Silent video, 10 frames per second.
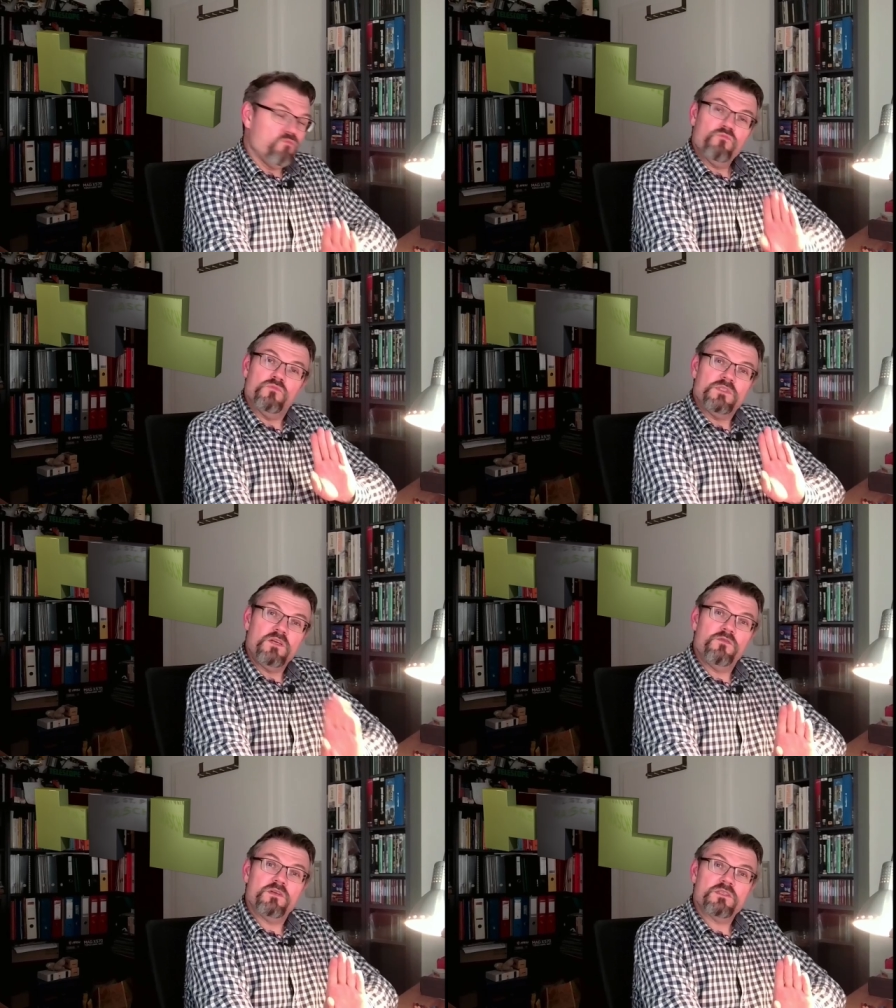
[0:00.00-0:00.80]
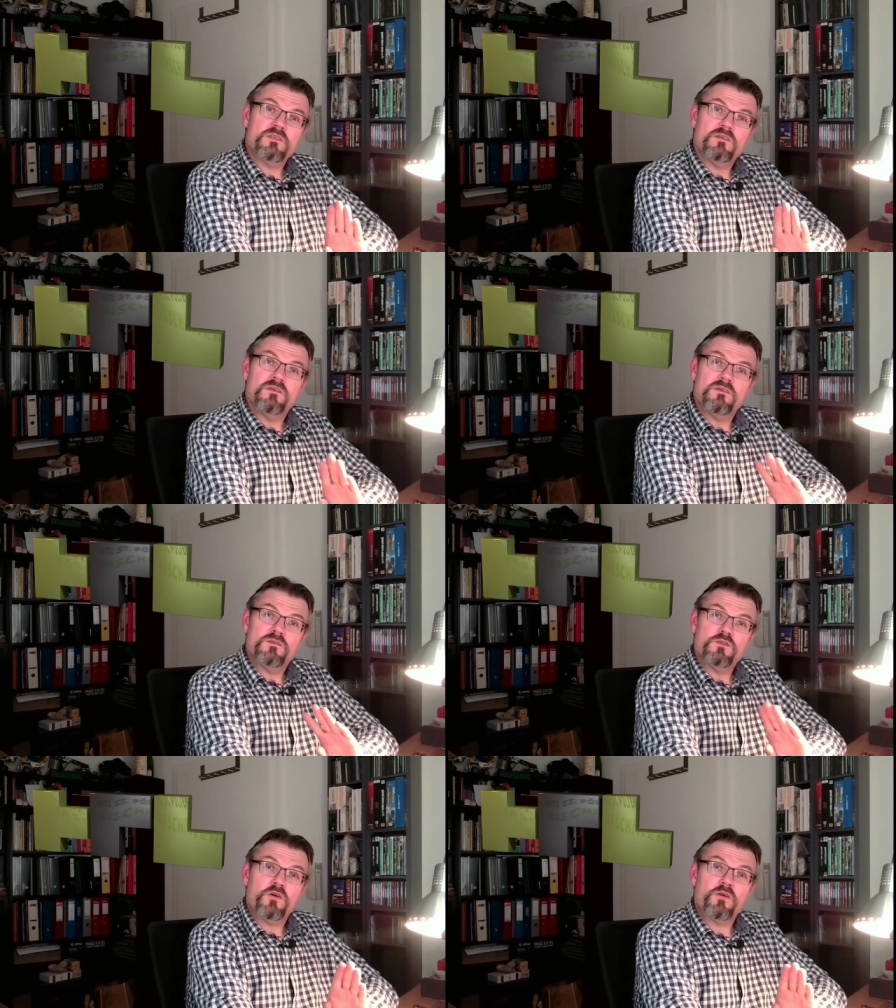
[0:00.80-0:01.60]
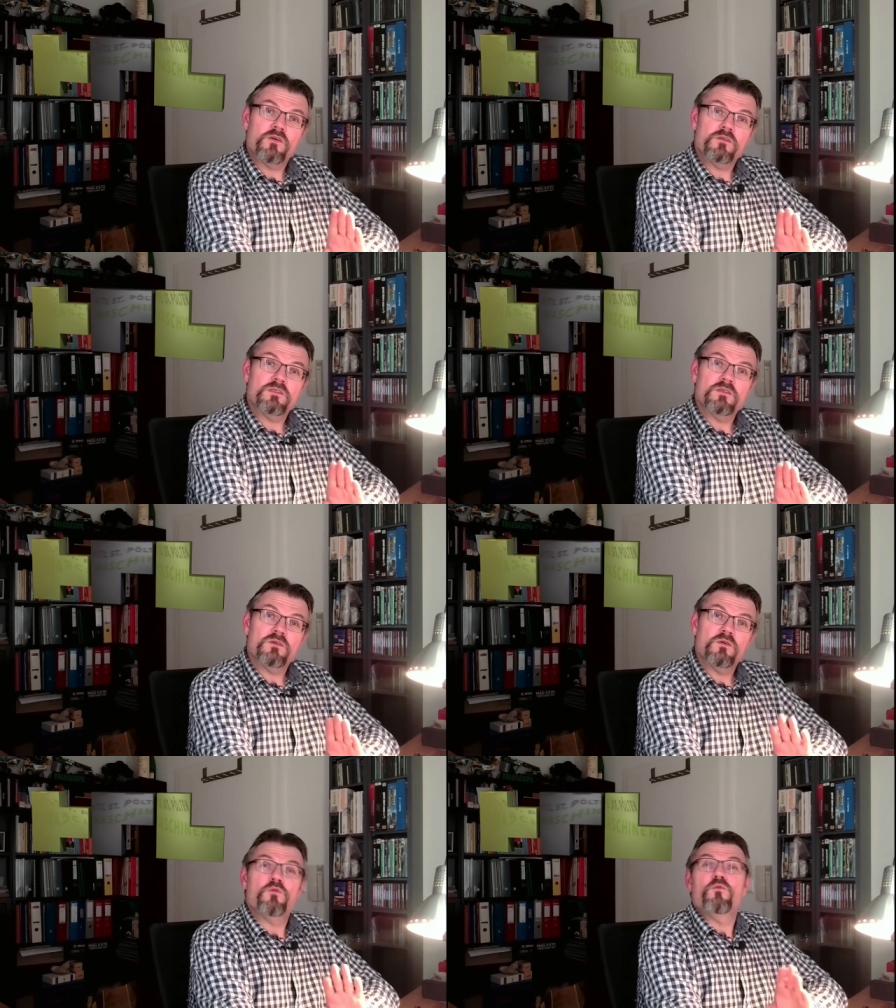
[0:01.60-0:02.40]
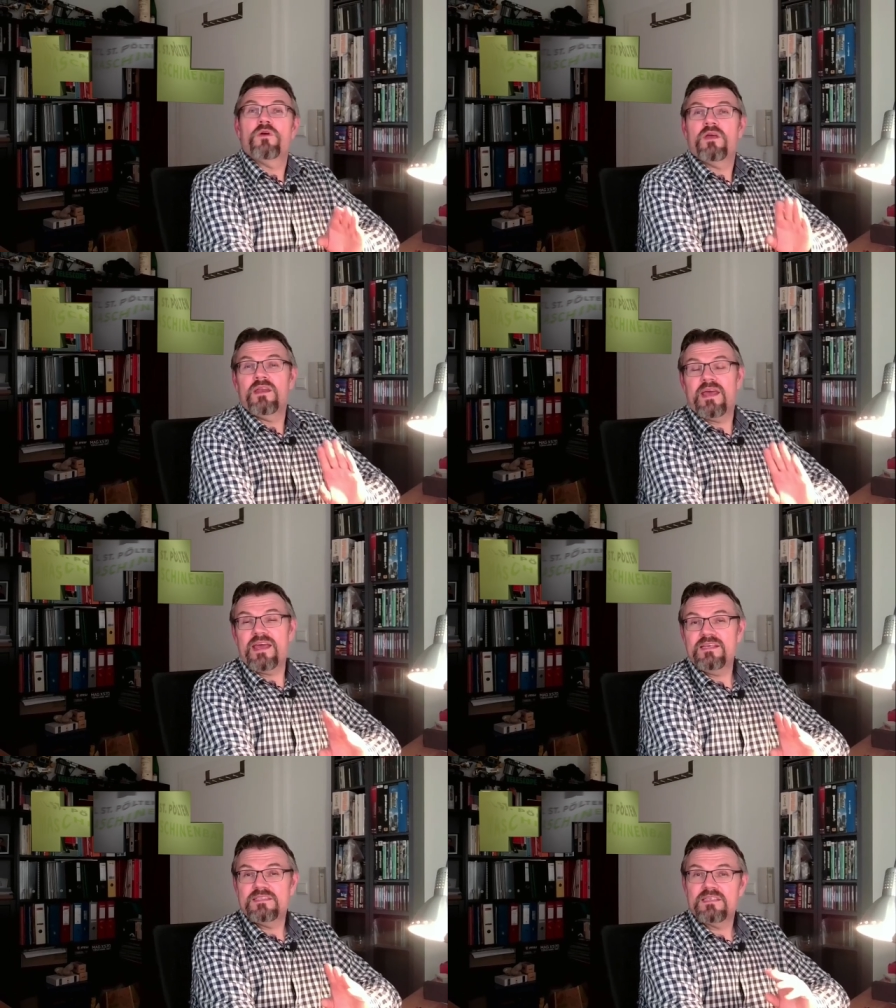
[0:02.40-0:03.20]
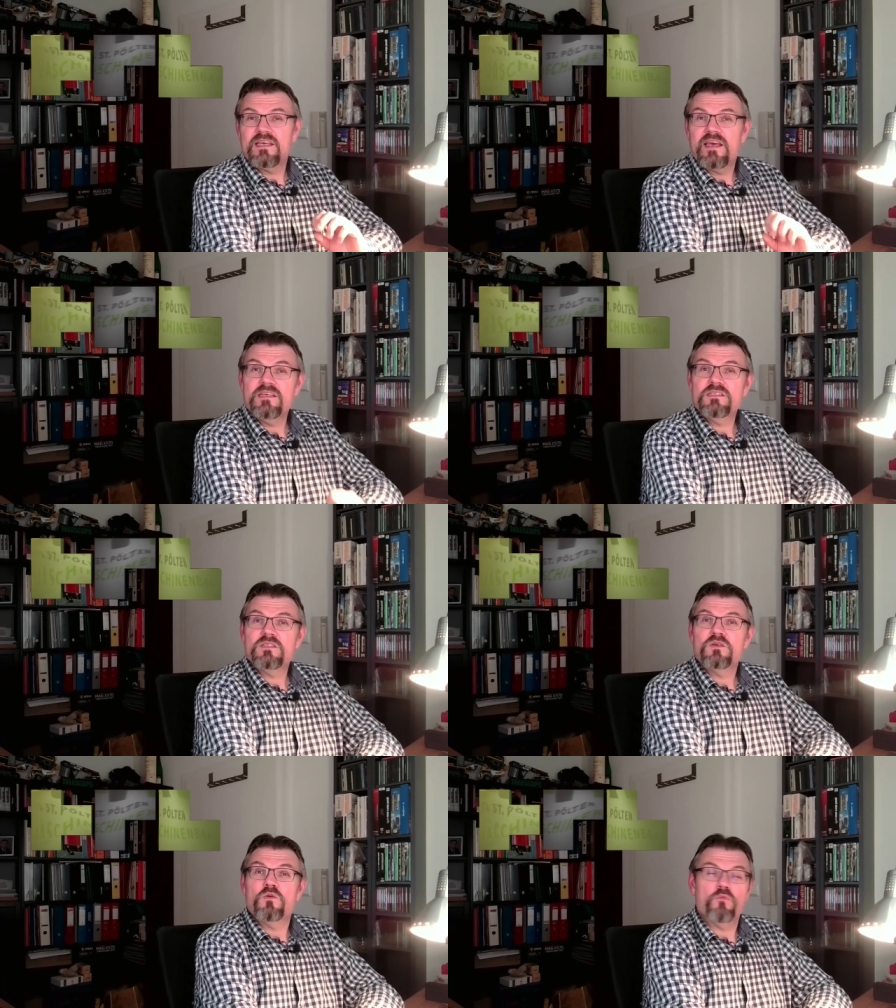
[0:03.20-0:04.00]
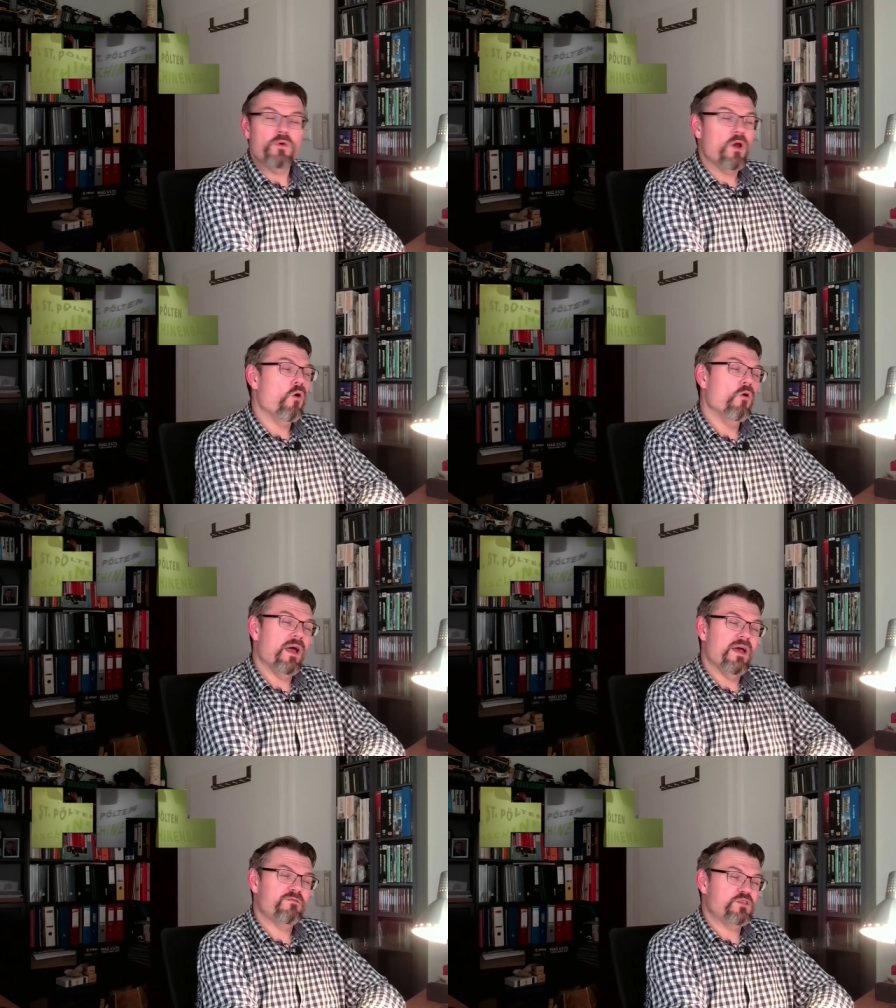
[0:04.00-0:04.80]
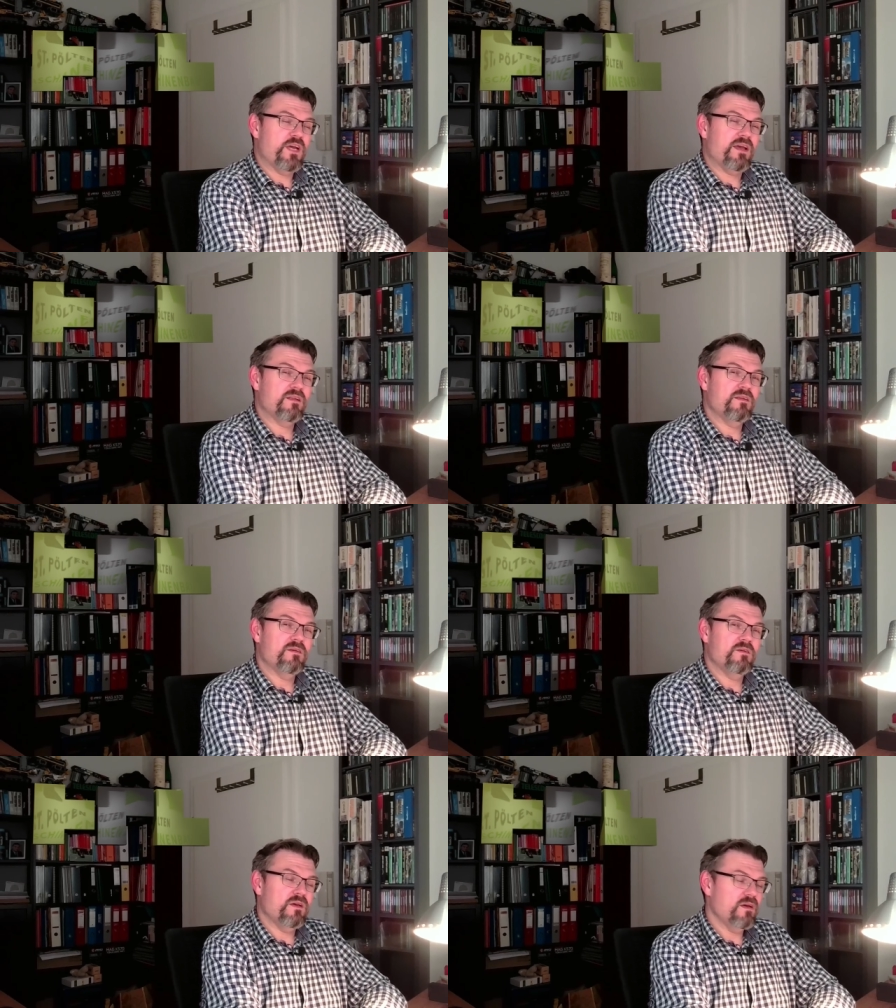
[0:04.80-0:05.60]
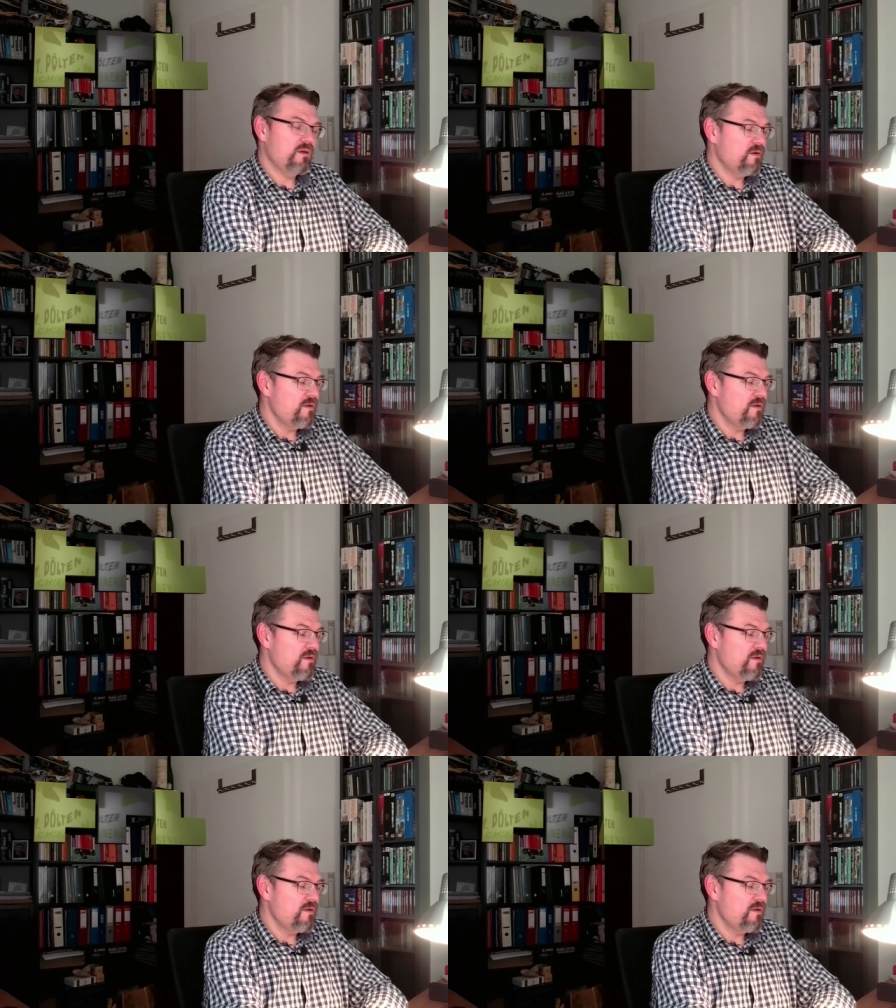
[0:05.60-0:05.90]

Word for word: Series circuits in AC case we all have checked. Yeah?